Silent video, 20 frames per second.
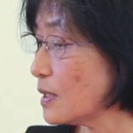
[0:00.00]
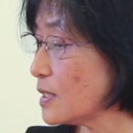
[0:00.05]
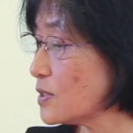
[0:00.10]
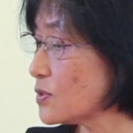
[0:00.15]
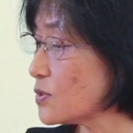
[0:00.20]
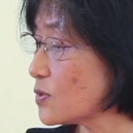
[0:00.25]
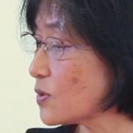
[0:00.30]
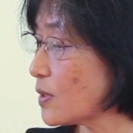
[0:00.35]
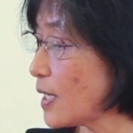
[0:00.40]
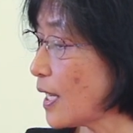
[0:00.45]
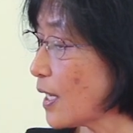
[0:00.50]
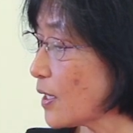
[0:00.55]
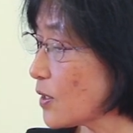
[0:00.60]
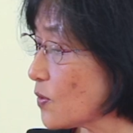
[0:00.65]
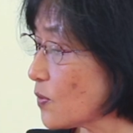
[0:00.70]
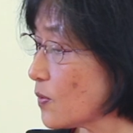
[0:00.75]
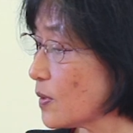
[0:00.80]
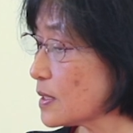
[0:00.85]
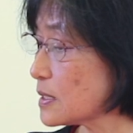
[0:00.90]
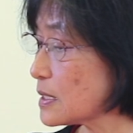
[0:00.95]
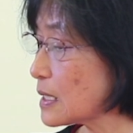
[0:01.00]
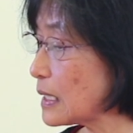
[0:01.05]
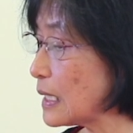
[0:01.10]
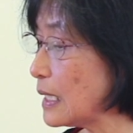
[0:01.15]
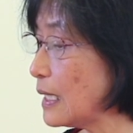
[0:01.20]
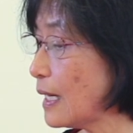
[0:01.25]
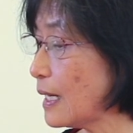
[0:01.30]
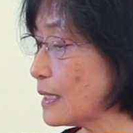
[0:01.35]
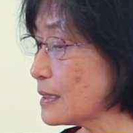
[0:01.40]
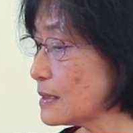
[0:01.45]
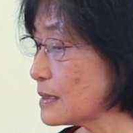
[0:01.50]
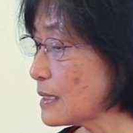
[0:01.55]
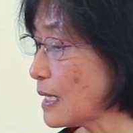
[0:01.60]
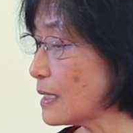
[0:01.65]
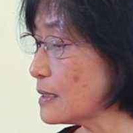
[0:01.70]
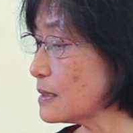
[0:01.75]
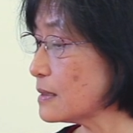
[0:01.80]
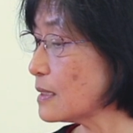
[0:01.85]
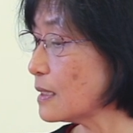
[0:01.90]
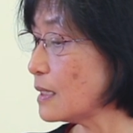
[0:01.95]
is to accurately
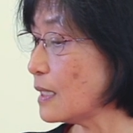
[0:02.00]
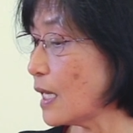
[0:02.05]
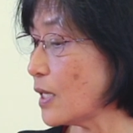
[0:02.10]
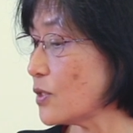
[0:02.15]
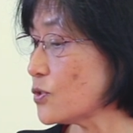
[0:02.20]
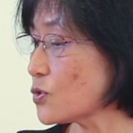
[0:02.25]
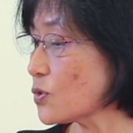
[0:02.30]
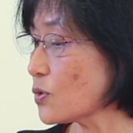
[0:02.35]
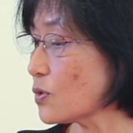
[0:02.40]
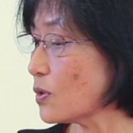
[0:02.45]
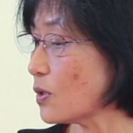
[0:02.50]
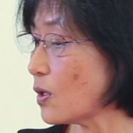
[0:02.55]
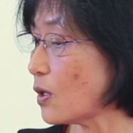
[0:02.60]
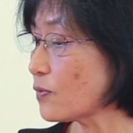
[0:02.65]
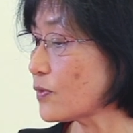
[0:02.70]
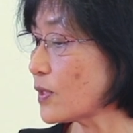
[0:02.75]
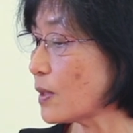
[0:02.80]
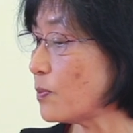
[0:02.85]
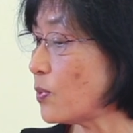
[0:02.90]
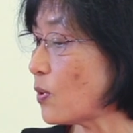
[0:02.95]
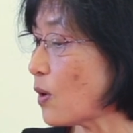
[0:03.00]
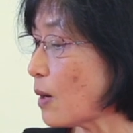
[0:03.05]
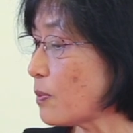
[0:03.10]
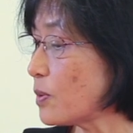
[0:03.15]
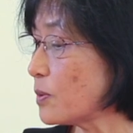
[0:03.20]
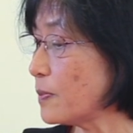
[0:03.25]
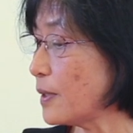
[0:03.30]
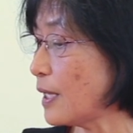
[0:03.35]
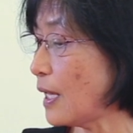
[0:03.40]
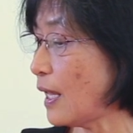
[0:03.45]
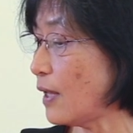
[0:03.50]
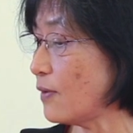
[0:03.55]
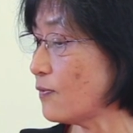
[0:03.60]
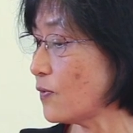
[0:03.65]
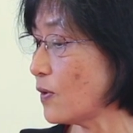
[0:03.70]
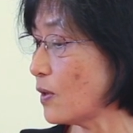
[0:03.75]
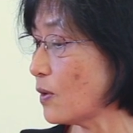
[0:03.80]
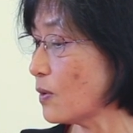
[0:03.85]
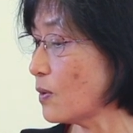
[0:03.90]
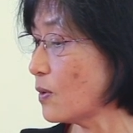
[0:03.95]
assess the nature of the problem
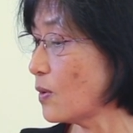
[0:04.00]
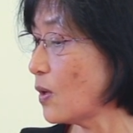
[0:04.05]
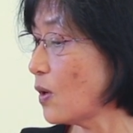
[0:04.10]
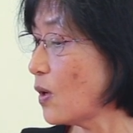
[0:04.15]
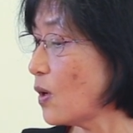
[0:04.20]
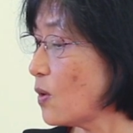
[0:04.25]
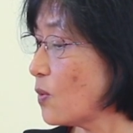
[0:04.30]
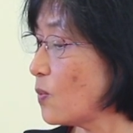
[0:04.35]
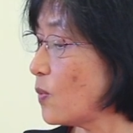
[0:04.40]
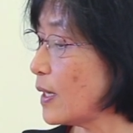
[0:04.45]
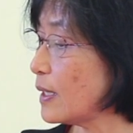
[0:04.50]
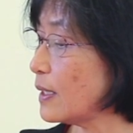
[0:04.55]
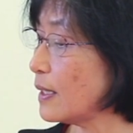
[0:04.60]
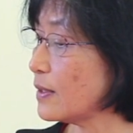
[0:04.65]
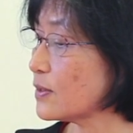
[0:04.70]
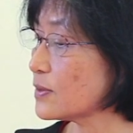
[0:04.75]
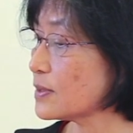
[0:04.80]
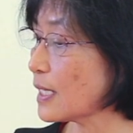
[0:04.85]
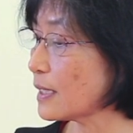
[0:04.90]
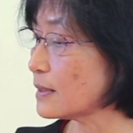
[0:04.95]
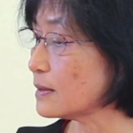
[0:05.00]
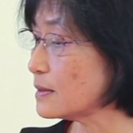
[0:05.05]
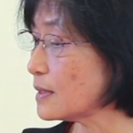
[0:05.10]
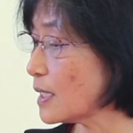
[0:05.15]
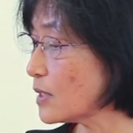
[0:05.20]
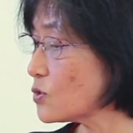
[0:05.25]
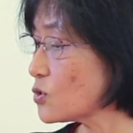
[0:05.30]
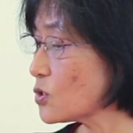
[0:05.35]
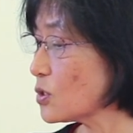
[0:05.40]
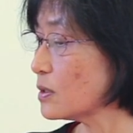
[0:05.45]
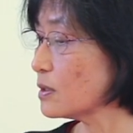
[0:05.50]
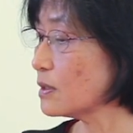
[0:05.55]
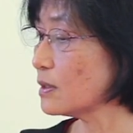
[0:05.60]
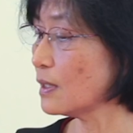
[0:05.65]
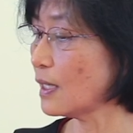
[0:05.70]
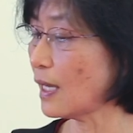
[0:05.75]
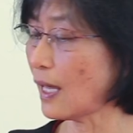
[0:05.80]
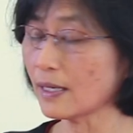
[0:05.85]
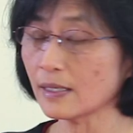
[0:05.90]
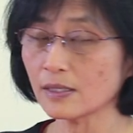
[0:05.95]
behavior, whether it's addiction,
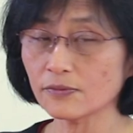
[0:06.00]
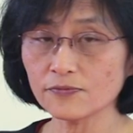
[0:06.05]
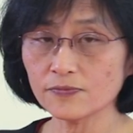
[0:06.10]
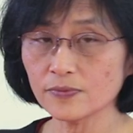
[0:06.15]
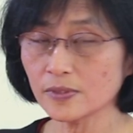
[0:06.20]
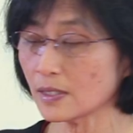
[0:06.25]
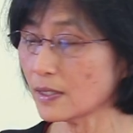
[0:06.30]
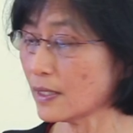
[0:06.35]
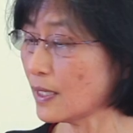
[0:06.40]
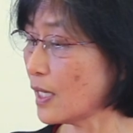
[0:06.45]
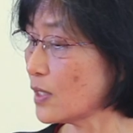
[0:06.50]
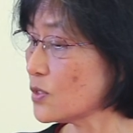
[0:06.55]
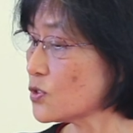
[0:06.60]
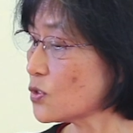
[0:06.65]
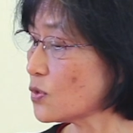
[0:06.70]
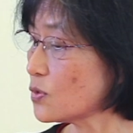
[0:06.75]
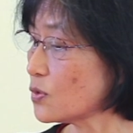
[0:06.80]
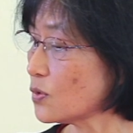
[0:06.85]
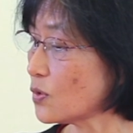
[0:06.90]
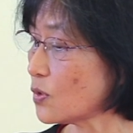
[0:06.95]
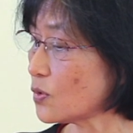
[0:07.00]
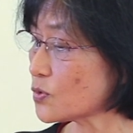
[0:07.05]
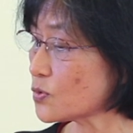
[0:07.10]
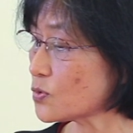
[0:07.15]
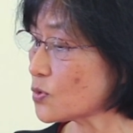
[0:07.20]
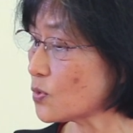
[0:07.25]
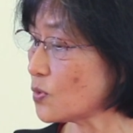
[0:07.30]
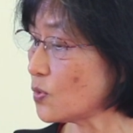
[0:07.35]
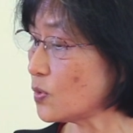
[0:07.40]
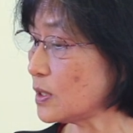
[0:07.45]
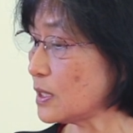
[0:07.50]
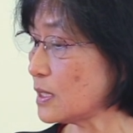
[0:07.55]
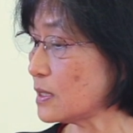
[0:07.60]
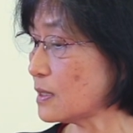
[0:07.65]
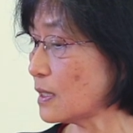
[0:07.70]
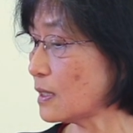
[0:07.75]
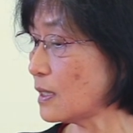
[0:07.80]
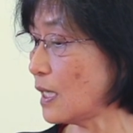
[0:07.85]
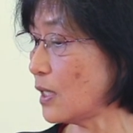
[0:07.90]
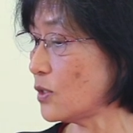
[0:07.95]
gang affiliation, or school
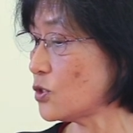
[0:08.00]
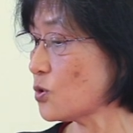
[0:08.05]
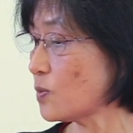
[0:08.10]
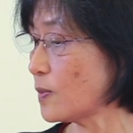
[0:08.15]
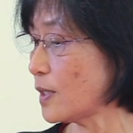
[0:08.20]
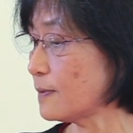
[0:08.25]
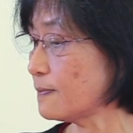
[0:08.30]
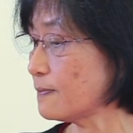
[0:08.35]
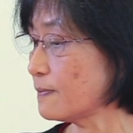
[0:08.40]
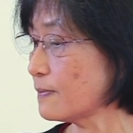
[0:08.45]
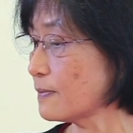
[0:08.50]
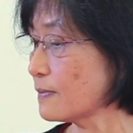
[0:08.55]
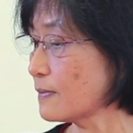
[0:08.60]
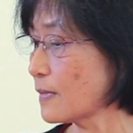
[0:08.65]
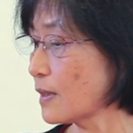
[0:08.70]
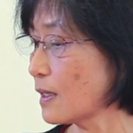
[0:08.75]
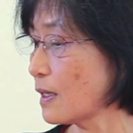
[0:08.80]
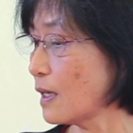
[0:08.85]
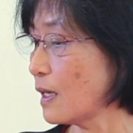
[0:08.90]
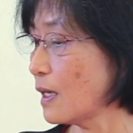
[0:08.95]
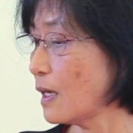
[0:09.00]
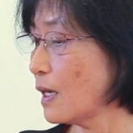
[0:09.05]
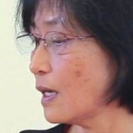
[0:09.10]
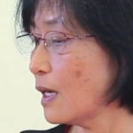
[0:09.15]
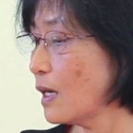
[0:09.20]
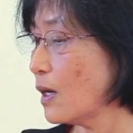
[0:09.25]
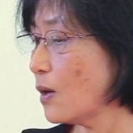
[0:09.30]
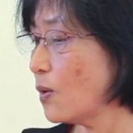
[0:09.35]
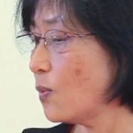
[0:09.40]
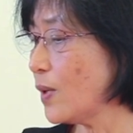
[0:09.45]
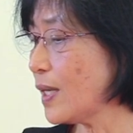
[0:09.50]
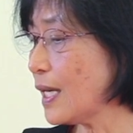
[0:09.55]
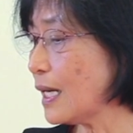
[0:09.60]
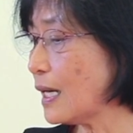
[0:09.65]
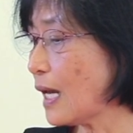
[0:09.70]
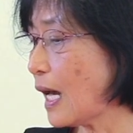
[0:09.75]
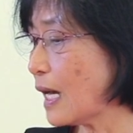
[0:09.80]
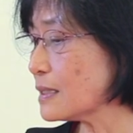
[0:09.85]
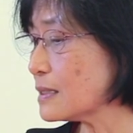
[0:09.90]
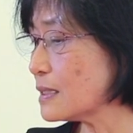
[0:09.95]
disengagement. We
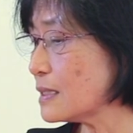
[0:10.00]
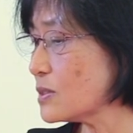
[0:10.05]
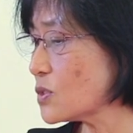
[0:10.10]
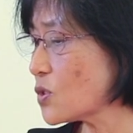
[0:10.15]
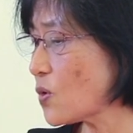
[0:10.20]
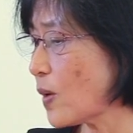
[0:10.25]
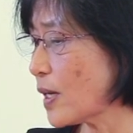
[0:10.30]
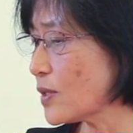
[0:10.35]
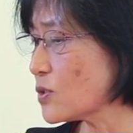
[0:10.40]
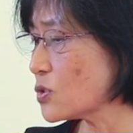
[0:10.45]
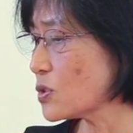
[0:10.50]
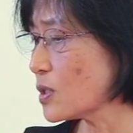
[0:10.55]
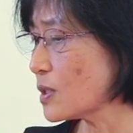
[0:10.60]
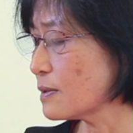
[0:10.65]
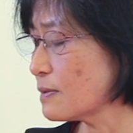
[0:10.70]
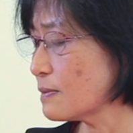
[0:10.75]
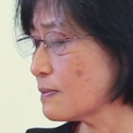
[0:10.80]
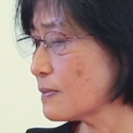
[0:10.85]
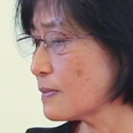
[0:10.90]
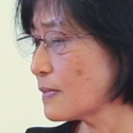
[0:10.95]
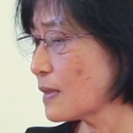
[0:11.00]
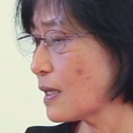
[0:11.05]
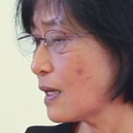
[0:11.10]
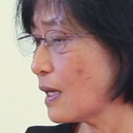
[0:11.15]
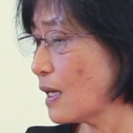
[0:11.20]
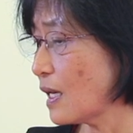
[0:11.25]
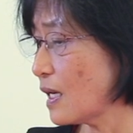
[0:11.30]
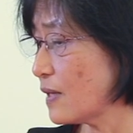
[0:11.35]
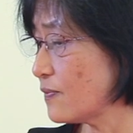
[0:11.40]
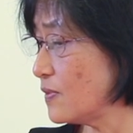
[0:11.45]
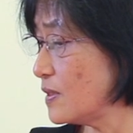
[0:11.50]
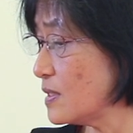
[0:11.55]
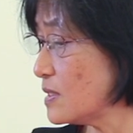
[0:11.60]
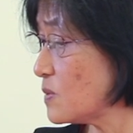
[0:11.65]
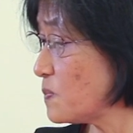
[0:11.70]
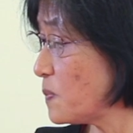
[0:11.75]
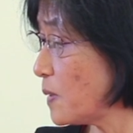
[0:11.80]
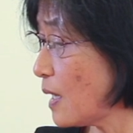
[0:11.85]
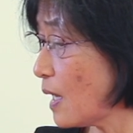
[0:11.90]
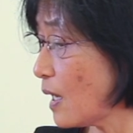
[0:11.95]
can ask this question: have
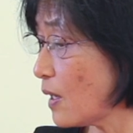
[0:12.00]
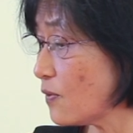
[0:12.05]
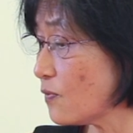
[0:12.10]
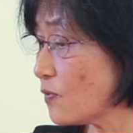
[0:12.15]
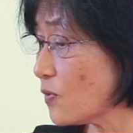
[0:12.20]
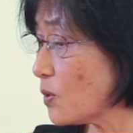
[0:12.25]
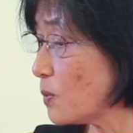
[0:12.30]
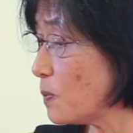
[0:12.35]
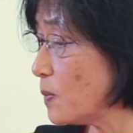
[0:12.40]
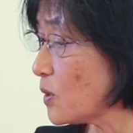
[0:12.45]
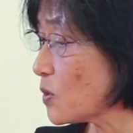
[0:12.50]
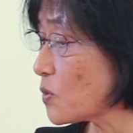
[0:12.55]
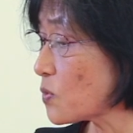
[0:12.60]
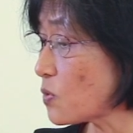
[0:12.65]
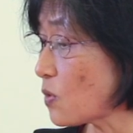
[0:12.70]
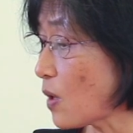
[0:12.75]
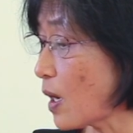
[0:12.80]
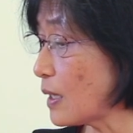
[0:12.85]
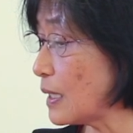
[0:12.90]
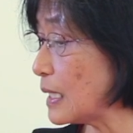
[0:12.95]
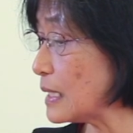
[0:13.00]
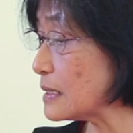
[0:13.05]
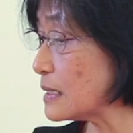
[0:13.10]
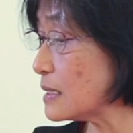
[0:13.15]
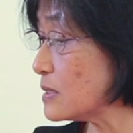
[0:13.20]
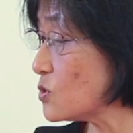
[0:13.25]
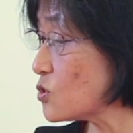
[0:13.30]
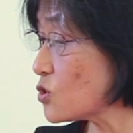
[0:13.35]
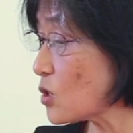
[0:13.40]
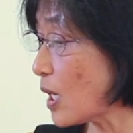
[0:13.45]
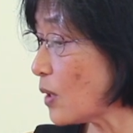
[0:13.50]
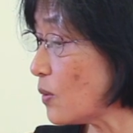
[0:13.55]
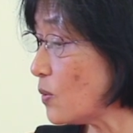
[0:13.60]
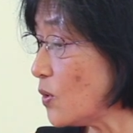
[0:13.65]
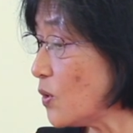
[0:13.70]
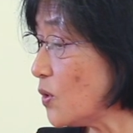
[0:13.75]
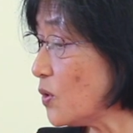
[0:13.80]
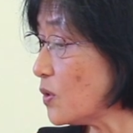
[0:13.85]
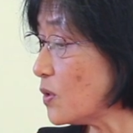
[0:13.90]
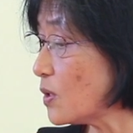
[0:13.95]
this behavior been chronic since
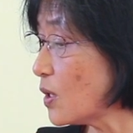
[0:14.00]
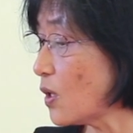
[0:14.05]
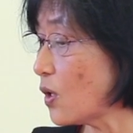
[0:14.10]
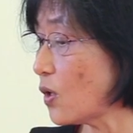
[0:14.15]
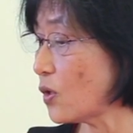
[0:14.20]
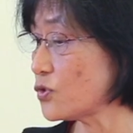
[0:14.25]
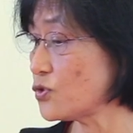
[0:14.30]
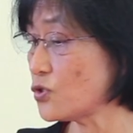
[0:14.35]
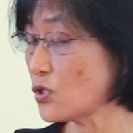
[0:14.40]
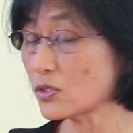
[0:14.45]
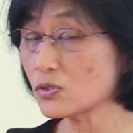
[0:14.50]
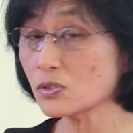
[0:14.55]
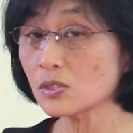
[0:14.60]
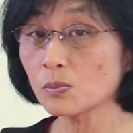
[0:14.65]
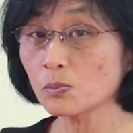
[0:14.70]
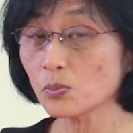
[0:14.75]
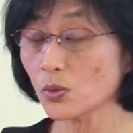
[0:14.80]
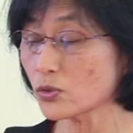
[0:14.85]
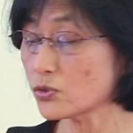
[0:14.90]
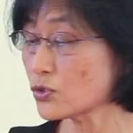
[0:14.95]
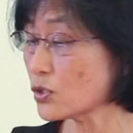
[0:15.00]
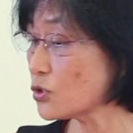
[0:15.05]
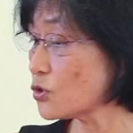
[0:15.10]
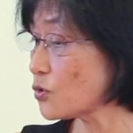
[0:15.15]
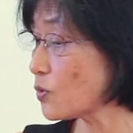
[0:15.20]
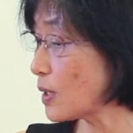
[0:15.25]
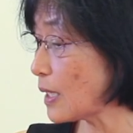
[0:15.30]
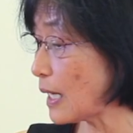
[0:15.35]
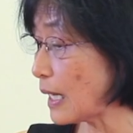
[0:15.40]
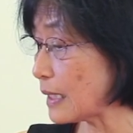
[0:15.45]
childhood or just emerging during